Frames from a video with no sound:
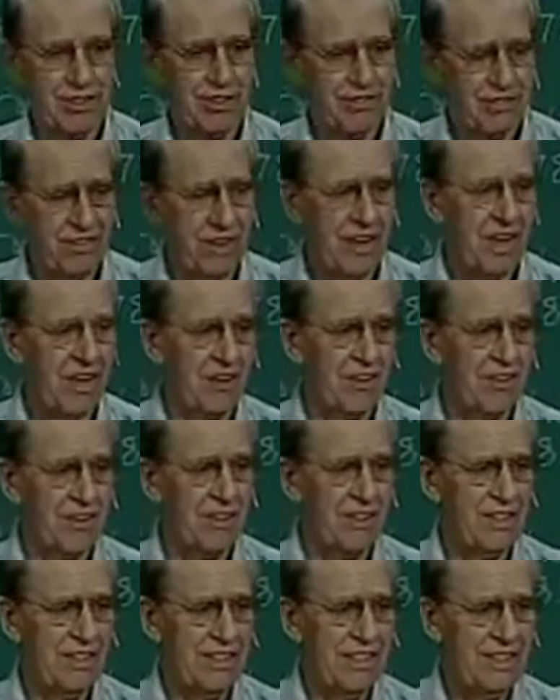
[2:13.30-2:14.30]
Father,
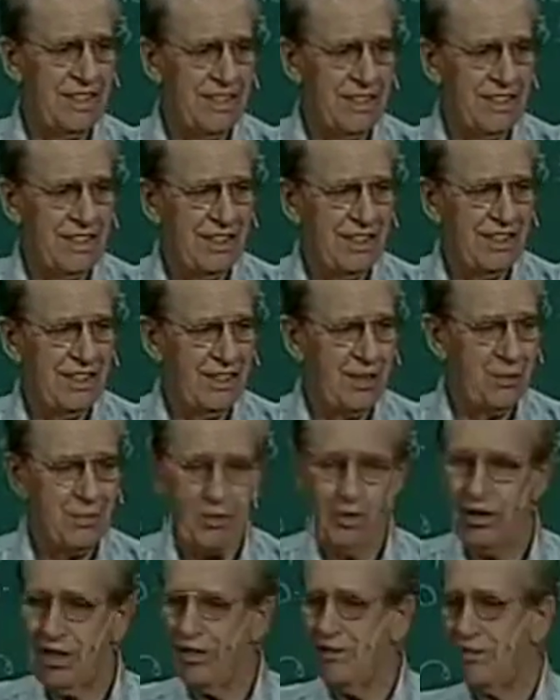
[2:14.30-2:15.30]
he
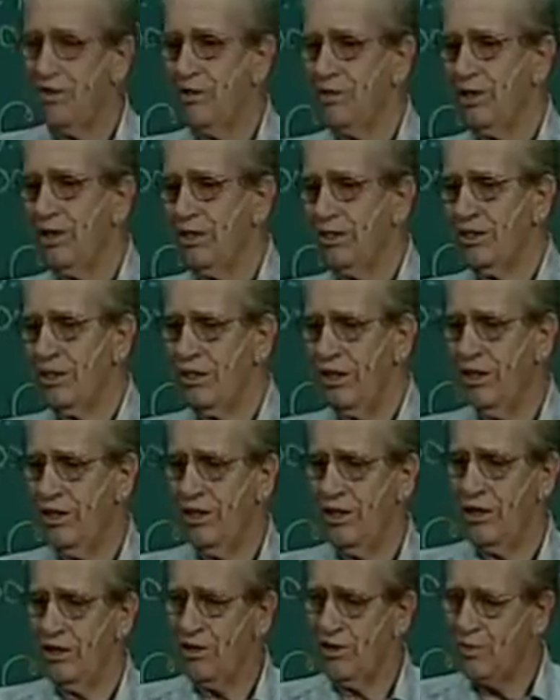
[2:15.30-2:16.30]
prayed from his
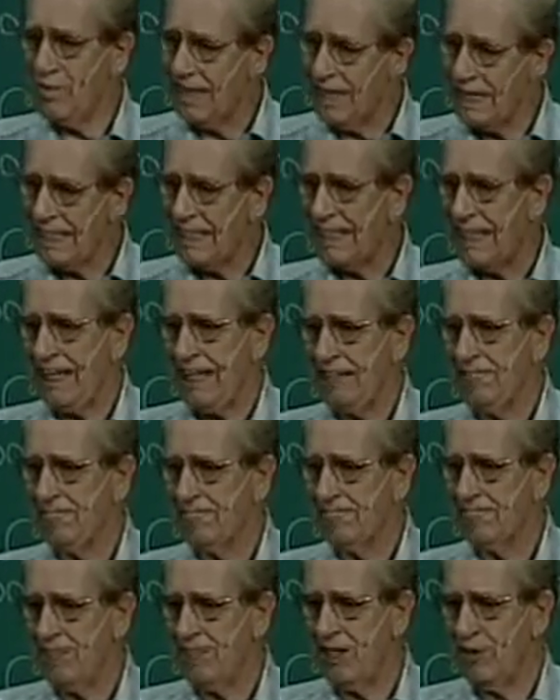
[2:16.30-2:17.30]
humanity.
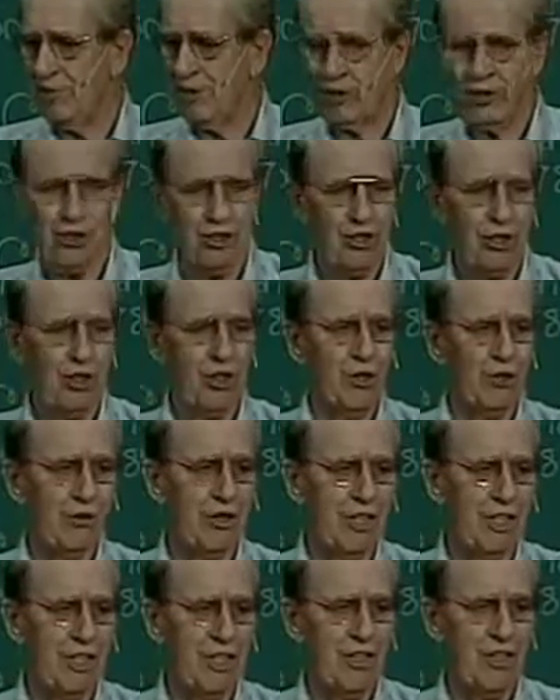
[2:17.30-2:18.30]
He was
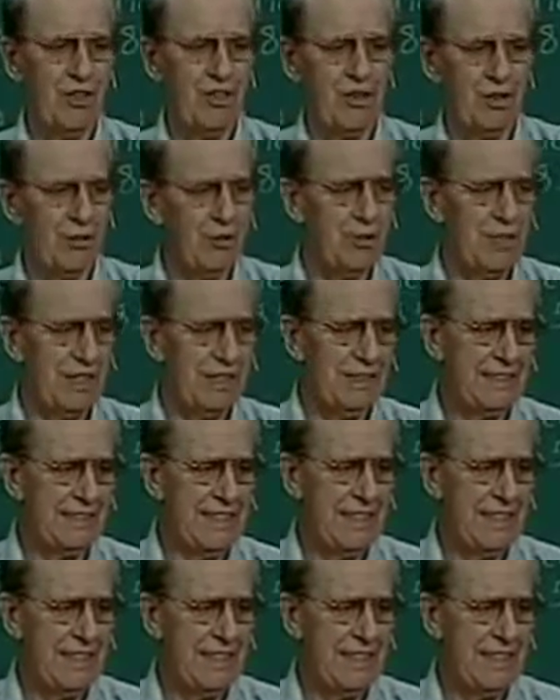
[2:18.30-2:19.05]
totally human.